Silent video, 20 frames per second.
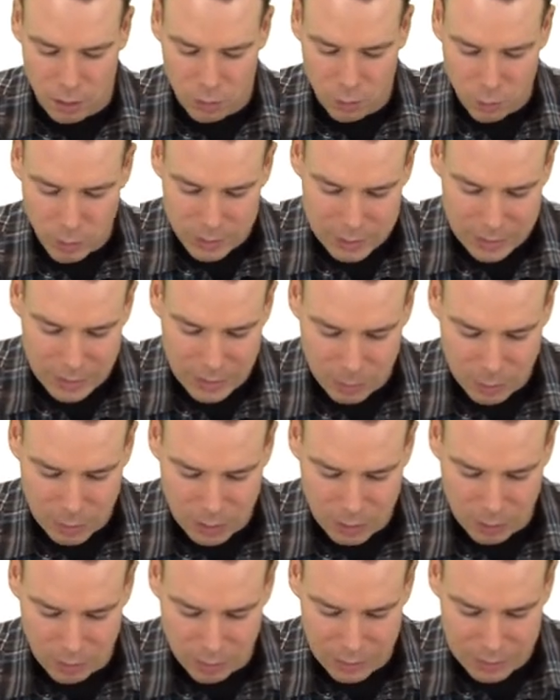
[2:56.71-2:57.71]
What's happening
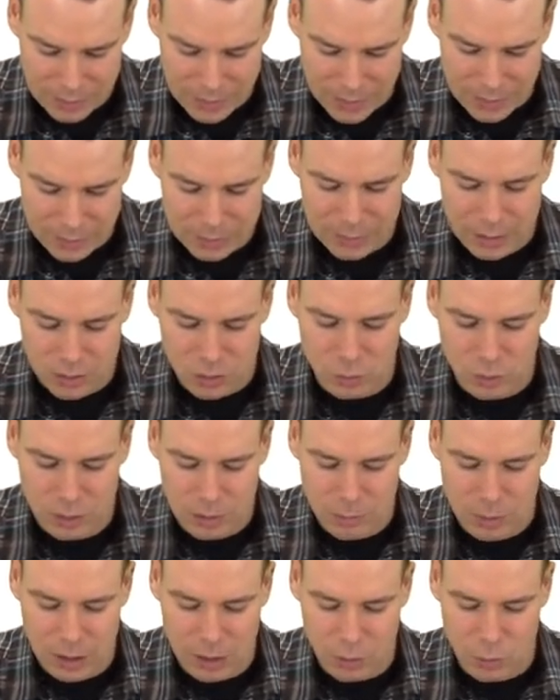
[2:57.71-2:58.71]
here? As x gets really
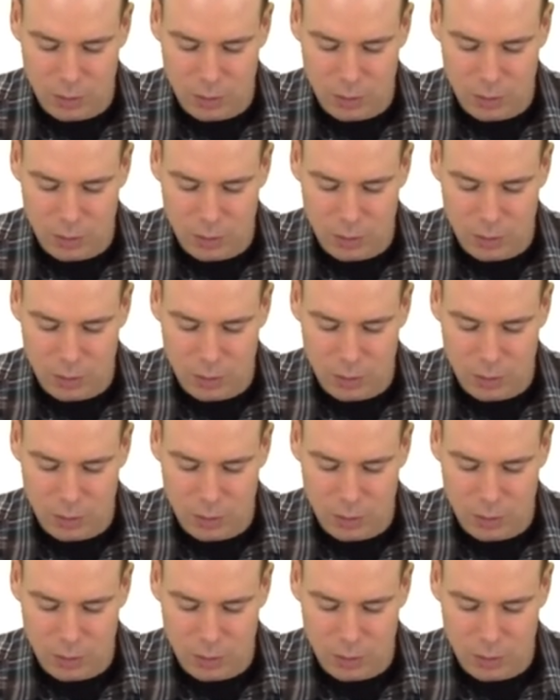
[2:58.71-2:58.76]
big,